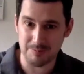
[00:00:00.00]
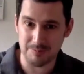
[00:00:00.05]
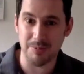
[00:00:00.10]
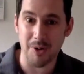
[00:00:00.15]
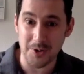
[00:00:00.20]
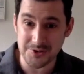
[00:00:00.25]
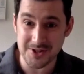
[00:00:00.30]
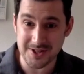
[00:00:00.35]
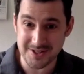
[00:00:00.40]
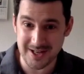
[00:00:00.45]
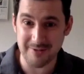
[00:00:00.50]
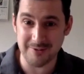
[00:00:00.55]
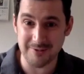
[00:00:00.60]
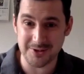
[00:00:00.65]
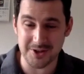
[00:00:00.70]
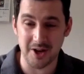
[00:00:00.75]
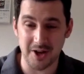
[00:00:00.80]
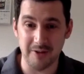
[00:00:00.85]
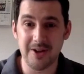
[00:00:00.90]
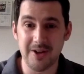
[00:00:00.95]
positive
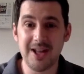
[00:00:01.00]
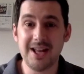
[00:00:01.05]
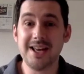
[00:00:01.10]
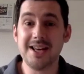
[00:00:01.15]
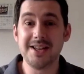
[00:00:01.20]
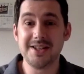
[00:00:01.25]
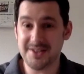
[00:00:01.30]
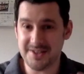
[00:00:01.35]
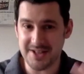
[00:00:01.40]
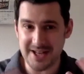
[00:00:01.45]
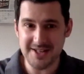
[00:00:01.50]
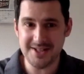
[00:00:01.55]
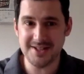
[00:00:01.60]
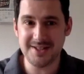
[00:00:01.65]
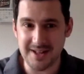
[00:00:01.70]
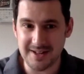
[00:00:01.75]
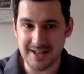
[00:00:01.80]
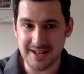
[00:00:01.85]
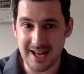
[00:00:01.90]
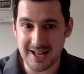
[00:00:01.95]
stuff, seize
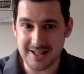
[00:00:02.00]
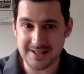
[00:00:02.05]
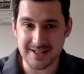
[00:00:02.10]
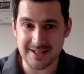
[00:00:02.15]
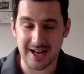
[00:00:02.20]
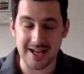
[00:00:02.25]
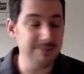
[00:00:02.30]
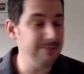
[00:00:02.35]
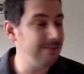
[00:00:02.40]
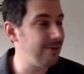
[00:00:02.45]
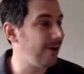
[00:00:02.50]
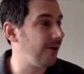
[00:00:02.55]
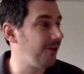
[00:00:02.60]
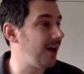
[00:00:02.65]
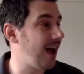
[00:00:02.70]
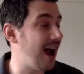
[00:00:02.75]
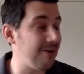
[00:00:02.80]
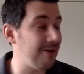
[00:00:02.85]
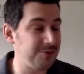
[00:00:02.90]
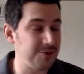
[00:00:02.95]
the day type,
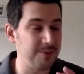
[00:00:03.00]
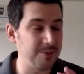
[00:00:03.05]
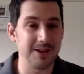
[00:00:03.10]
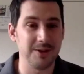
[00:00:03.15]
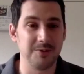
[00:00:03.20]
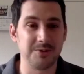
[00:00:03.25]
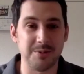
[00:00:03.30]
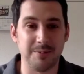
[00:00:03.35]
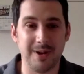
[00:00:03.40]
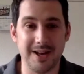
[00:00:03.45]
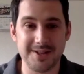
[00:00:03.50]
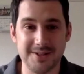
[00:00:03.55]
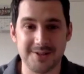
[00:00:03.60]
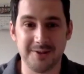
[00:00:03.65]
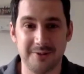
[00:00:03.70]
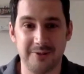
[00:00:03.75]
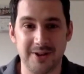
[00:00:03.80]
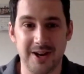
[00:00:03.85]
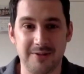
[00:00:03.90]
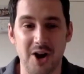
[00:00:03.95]
although I have to admit there was a
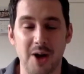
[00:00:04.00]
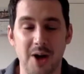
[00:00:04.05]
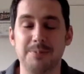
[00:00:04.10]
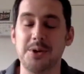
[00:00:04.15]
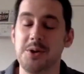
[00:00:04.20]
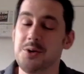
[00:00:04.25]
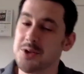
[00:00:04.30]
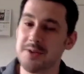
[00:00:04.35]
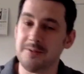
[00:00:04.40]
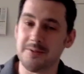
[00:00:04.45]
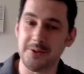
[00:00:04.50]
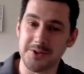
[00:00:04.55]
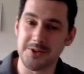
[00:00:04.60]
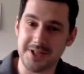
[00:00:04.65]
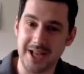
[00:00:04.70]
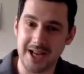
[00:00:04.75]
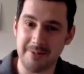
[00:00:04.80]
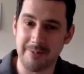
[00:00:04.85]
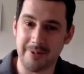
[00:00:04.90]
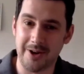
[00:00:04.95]
personal favourite, a beautiful
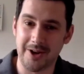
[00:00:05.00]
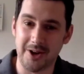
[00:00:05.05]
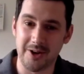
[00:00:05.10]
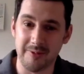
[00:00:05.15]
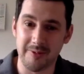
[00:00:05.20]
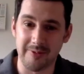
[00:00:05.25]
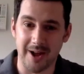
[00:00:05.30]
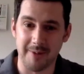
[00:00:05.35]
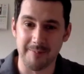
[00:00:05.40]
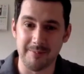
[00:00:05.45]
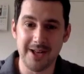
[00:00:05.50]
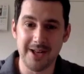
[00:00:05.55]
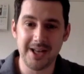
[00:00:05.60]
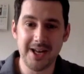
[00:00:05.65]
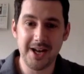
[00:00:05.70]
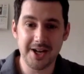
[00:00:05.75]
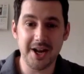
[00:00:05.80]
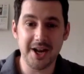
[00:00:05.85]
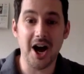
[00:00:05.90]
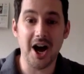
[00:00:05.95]
type of
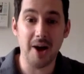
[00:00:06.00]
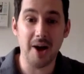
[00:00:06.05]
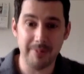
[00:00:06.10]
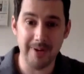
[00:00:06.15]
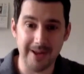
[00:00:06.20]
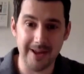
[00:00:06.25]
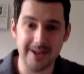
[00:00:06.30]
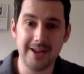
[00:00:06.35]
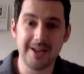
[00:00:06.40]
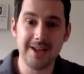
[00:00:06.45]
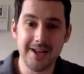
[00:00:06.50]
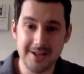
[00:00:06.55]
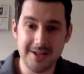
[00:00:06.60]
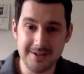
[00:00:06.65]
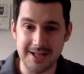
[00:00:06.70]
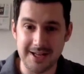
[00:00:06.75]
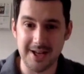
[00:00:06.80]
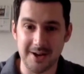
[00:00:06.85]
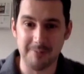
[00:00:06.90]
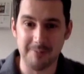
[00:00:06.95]
carpet
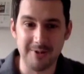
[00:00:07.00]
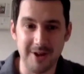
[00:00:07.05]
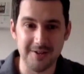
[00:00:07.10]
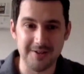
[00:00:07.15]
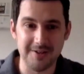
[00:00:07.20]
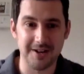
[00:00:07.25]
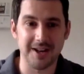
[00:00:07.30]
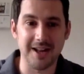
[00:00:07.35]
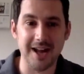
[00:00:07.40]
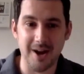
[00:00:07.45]
diem rather than